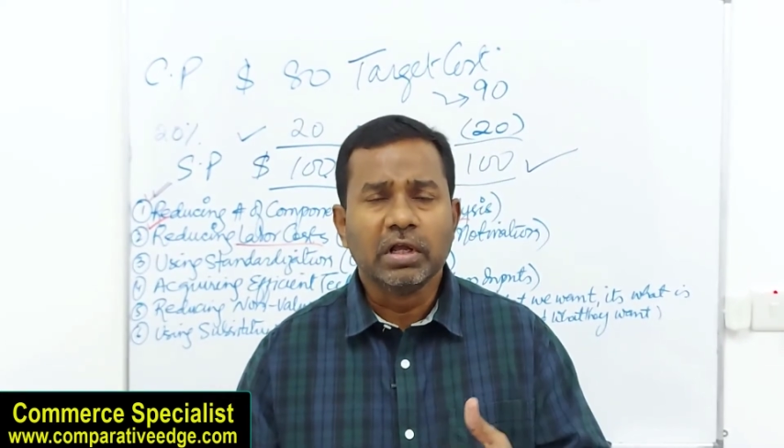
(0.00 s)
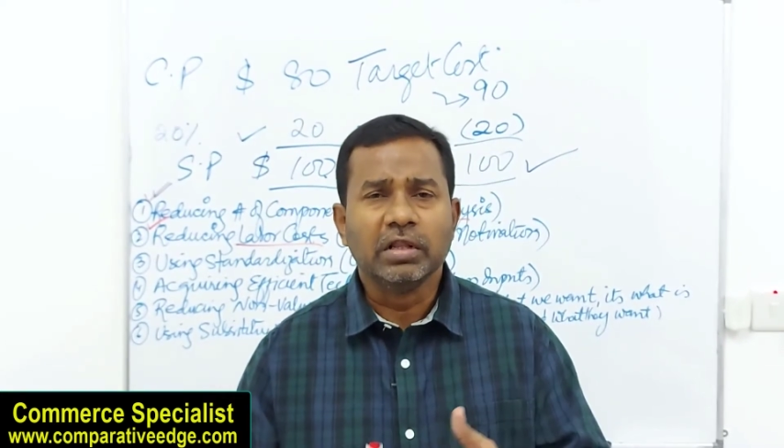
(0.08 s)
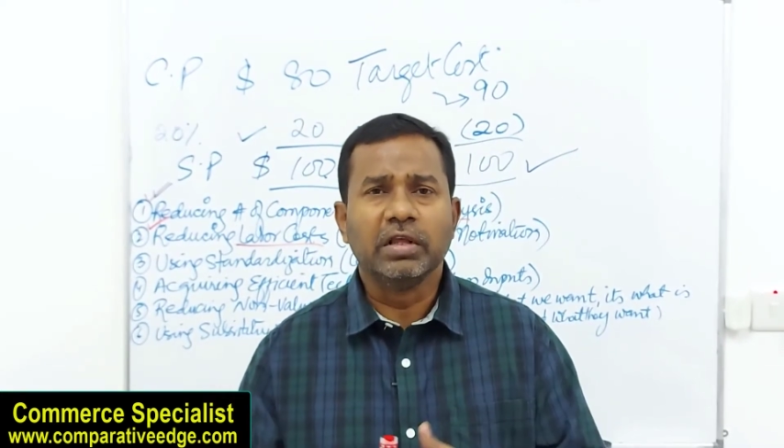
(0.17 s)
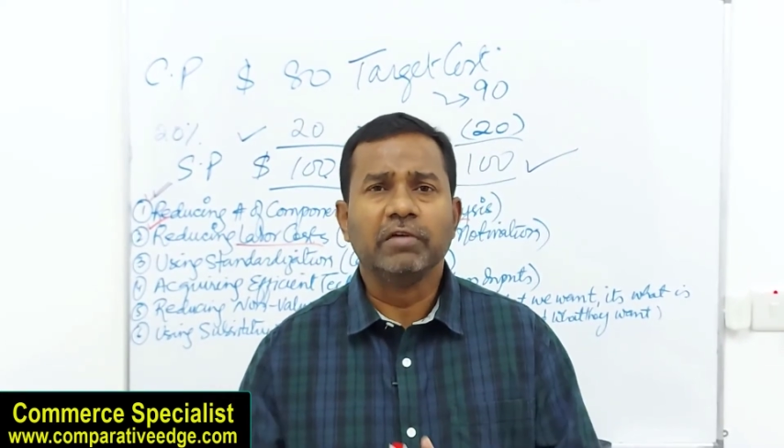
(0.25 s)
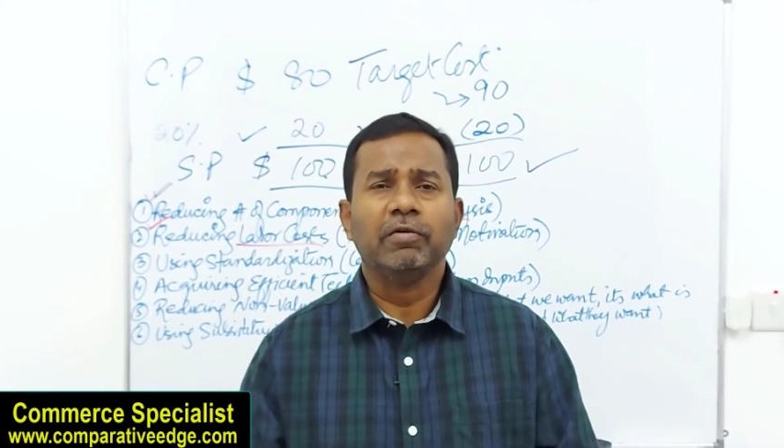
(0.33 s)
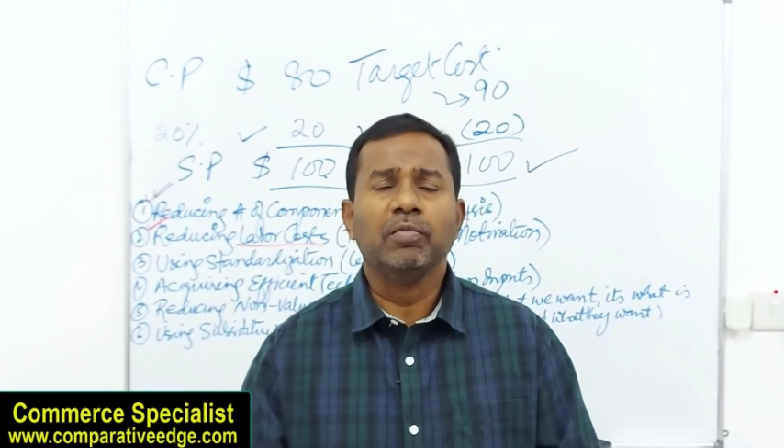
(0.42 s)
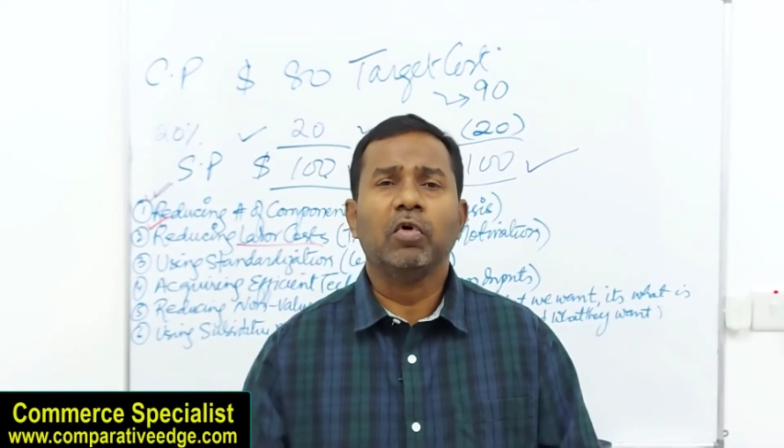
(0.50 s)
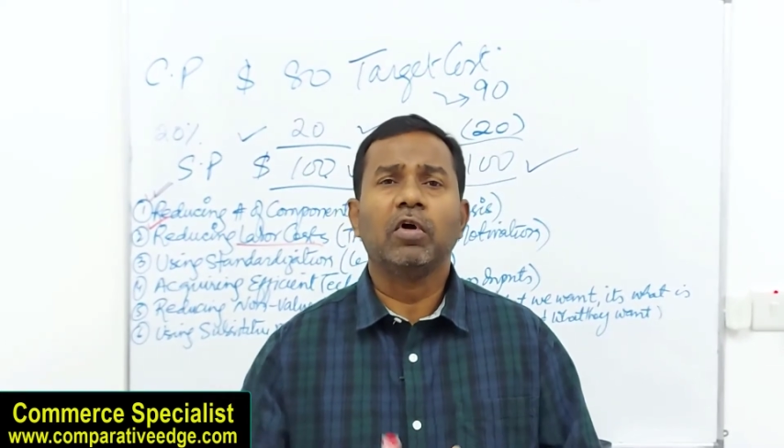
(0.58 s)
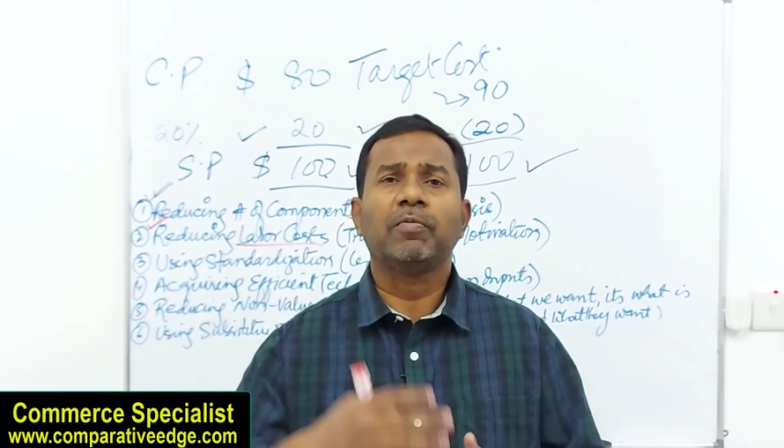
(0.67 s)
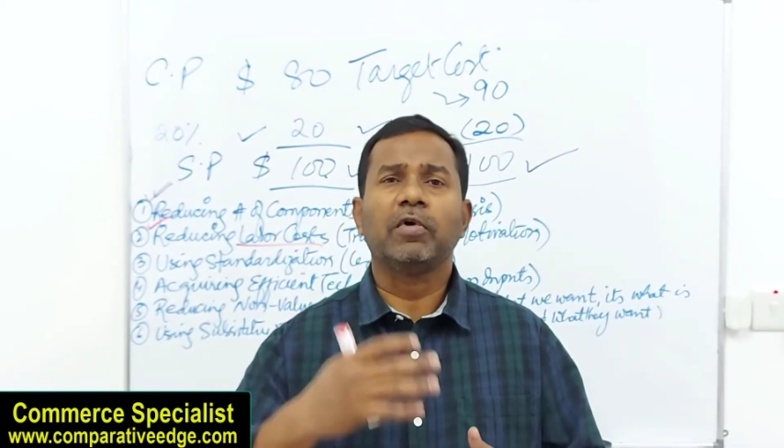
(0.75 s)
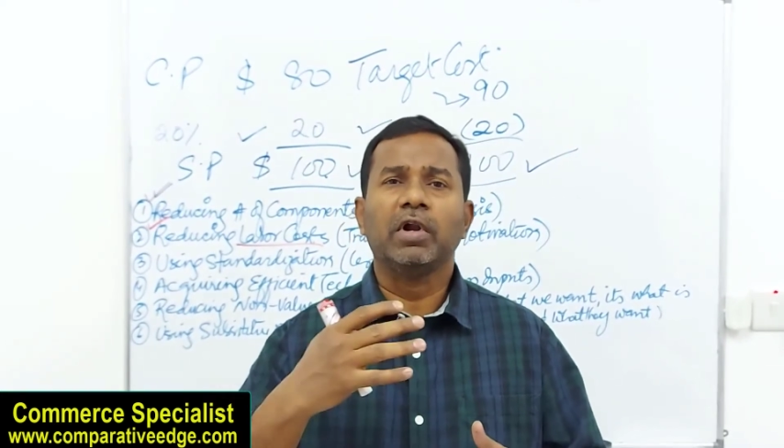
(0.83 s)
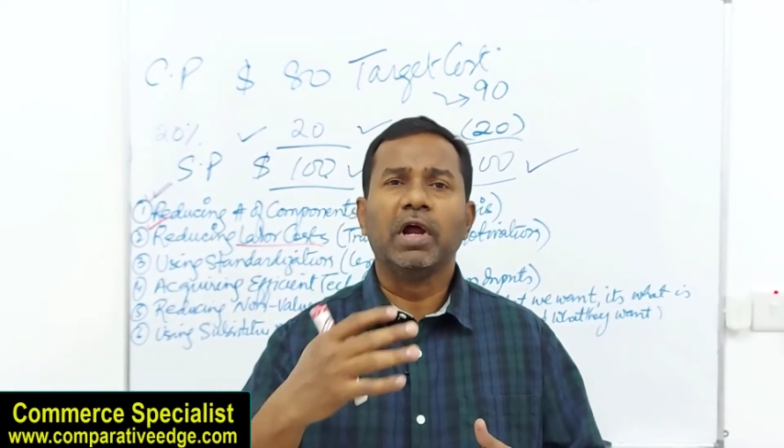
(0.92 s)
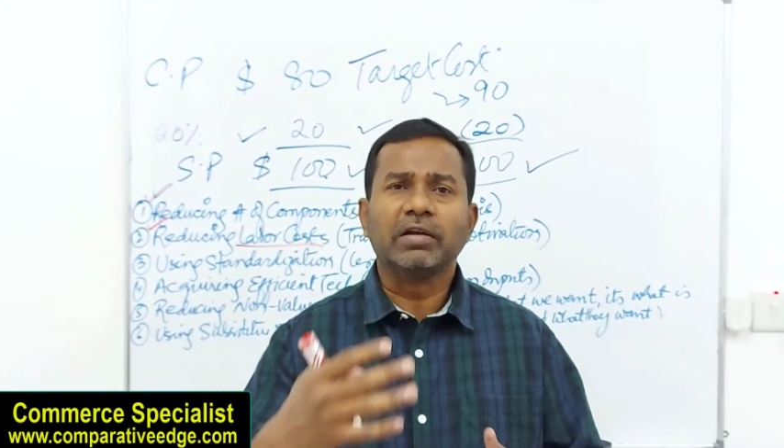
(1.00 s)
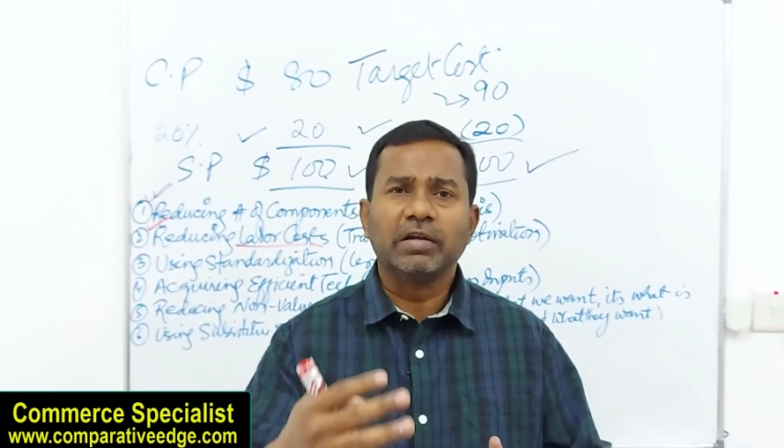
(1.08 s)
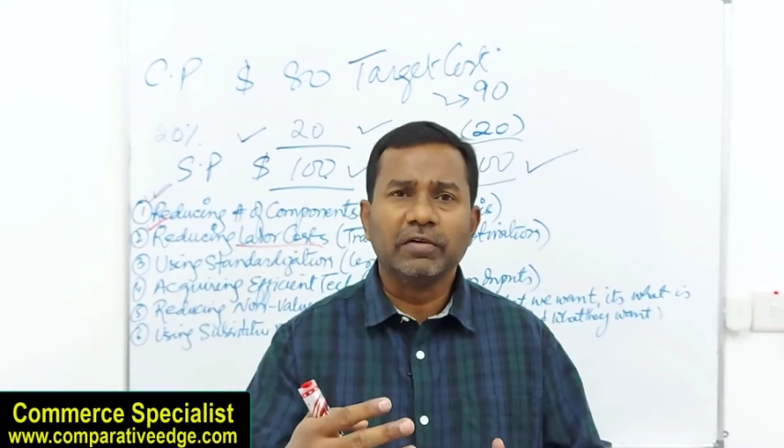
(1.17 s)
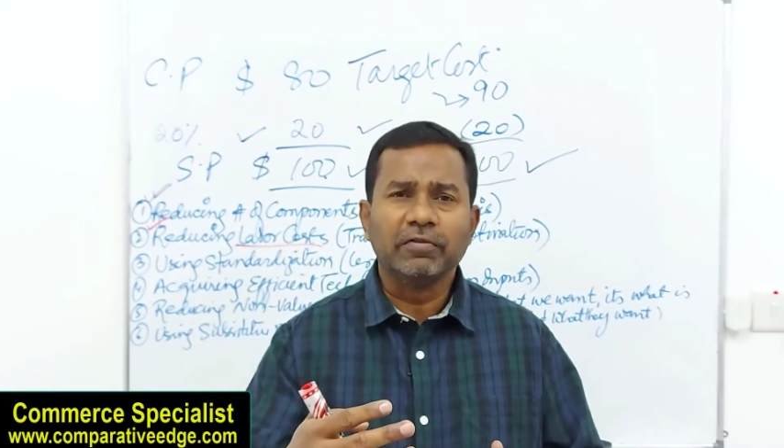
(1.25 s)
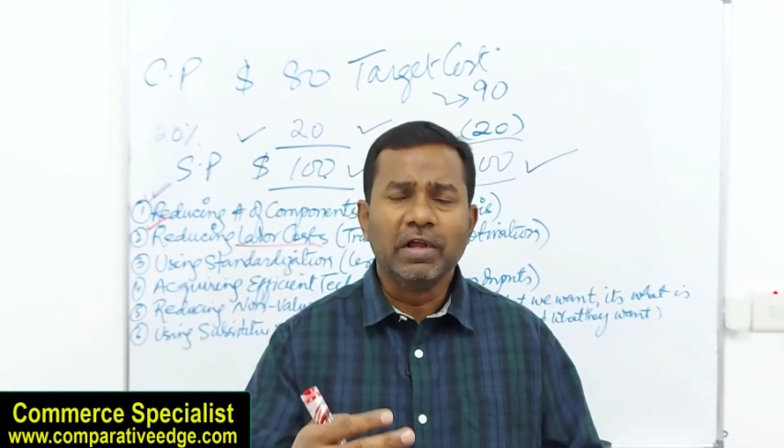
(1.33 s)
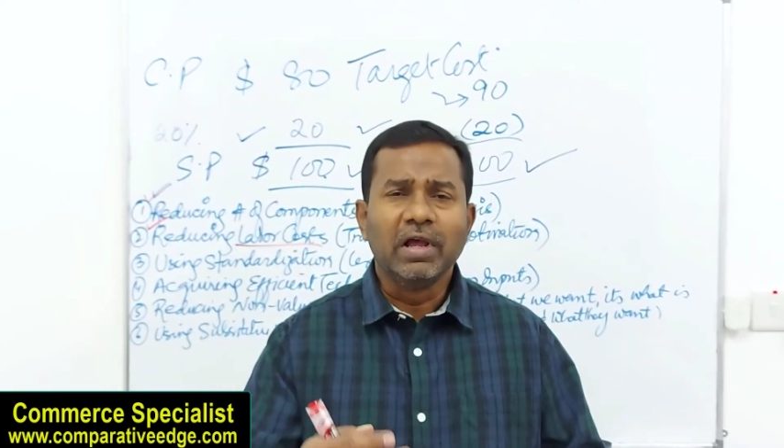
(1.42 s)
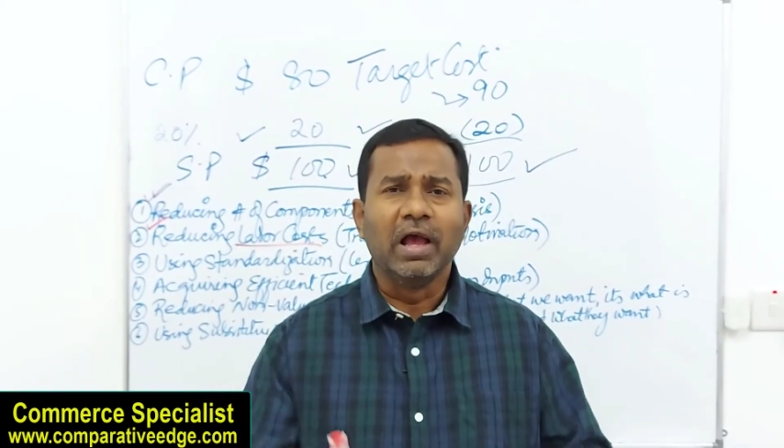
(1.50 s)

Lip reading: they'll be more productive,